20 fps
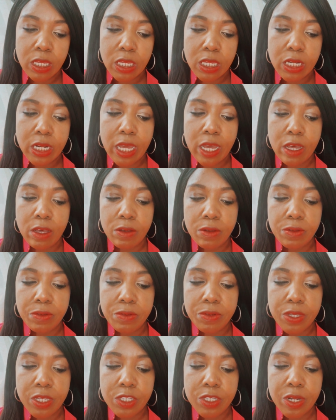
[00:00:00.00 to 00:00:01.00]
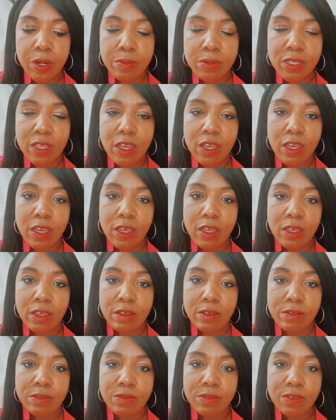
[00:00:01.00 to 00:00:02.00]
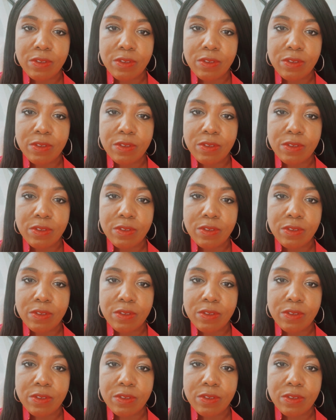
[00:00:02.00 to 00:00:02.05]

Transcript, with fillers: Now, in terms of